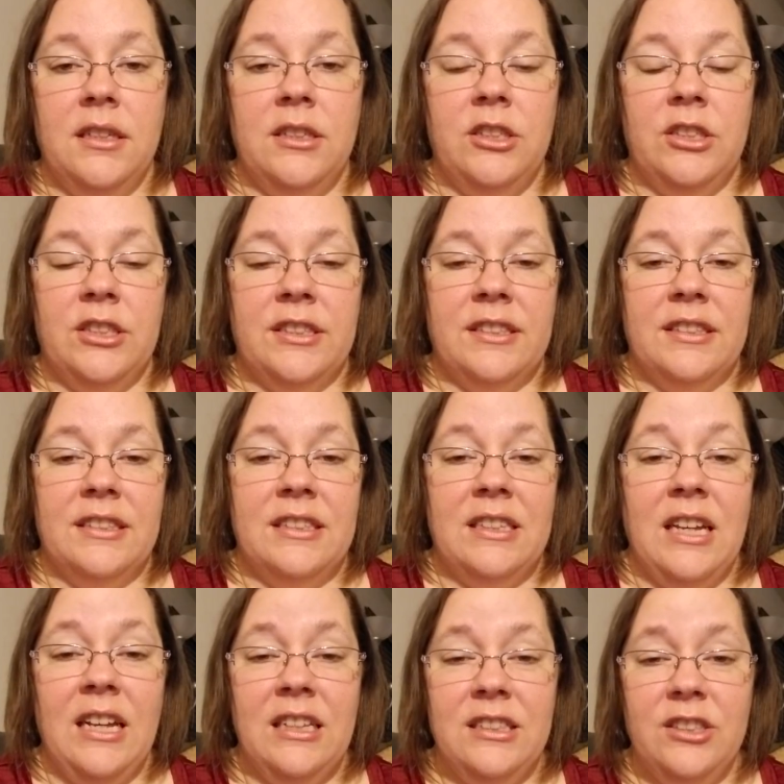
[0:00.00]
just
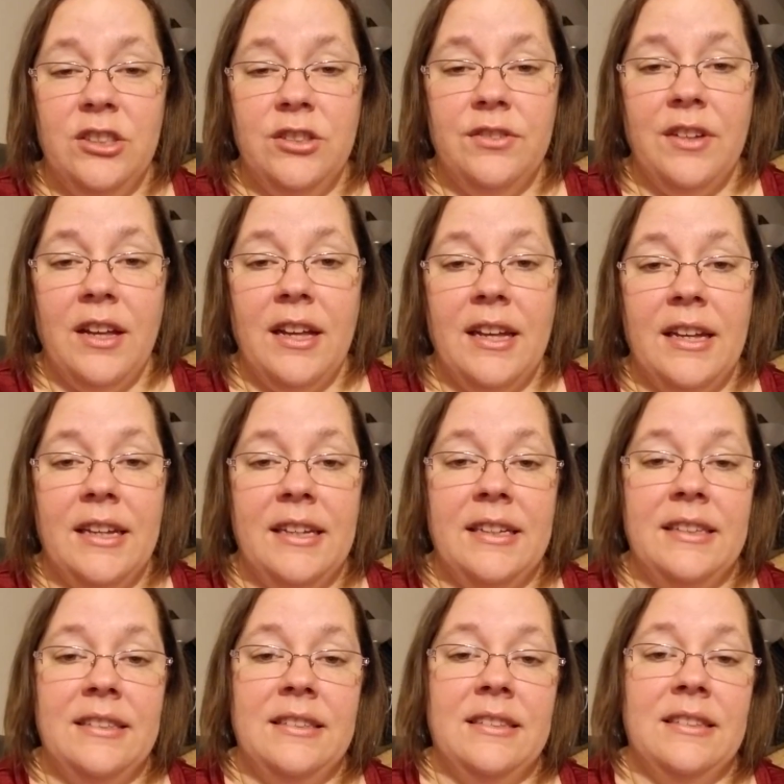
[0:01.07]
kudzu
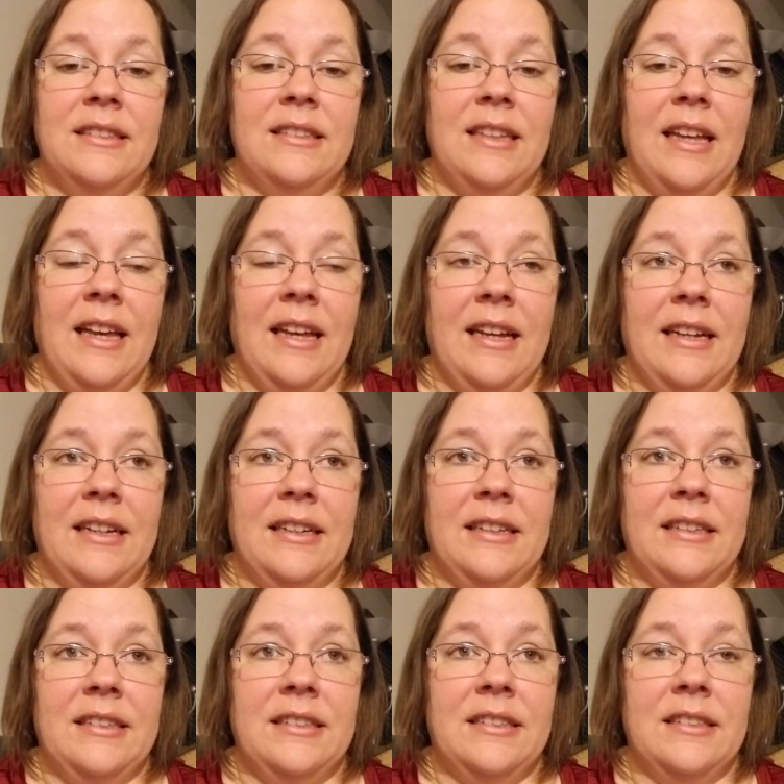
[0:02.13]
vines
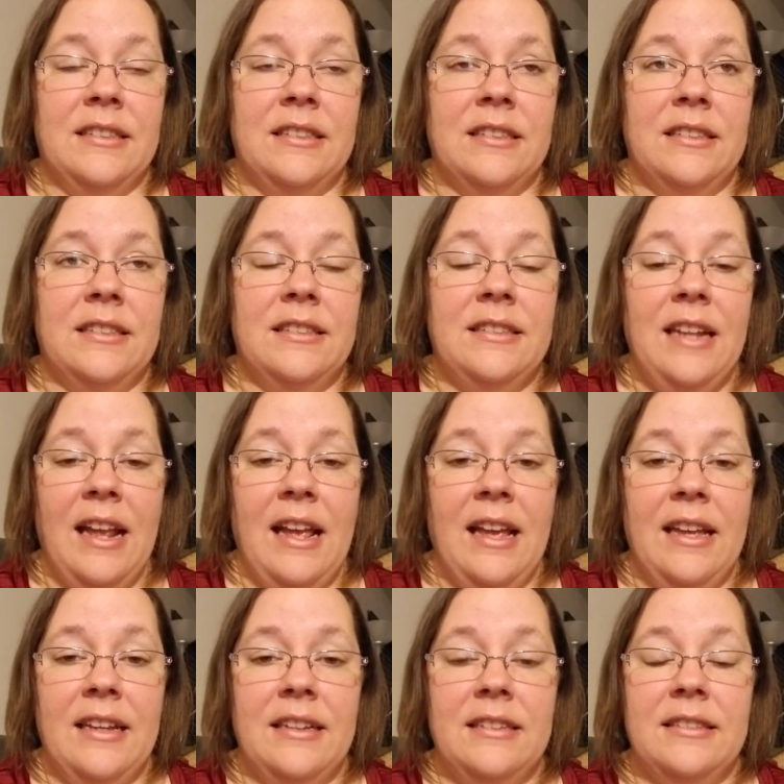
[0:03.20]
and
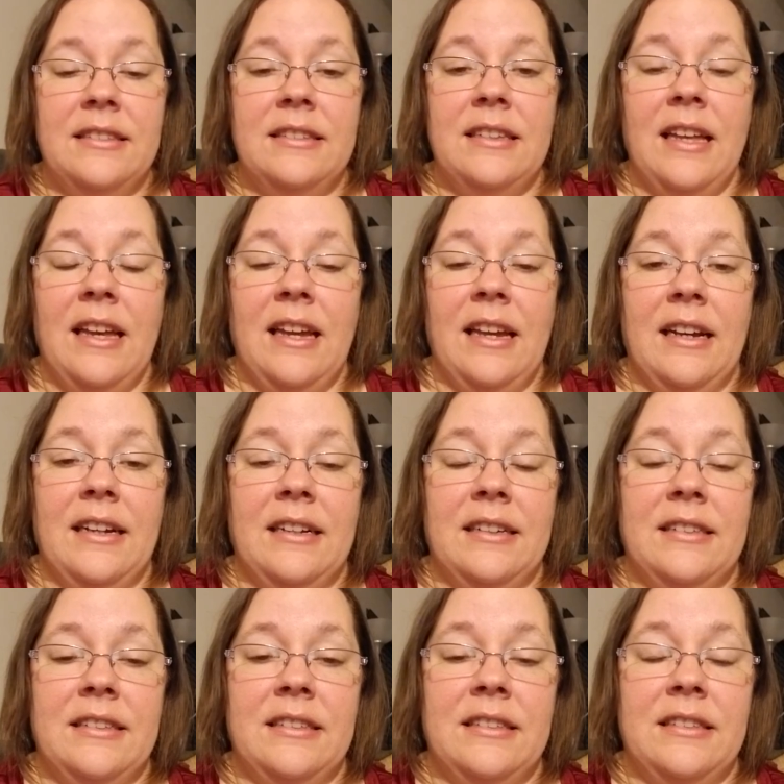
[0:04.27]
stakes,
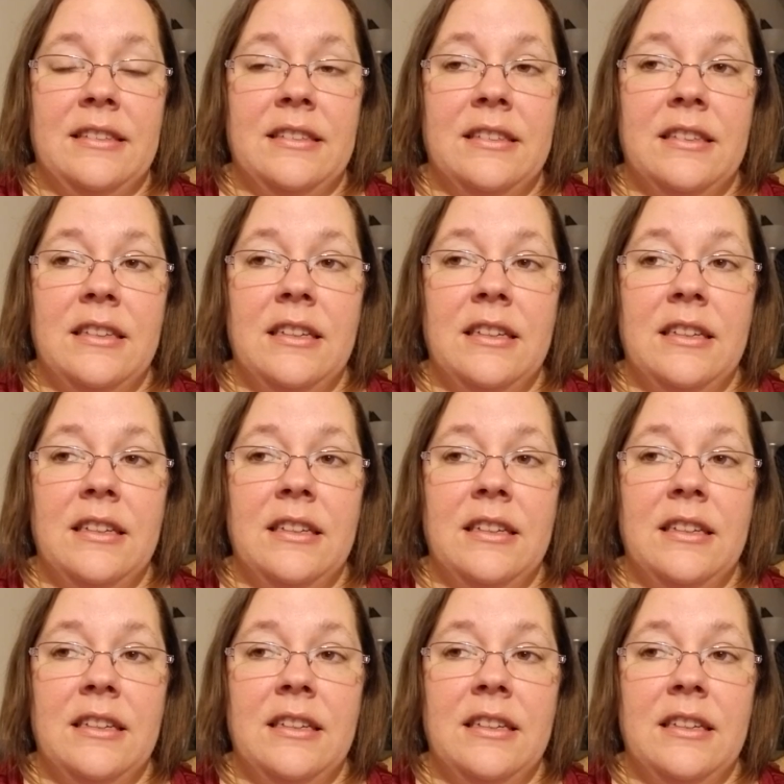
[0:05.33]
and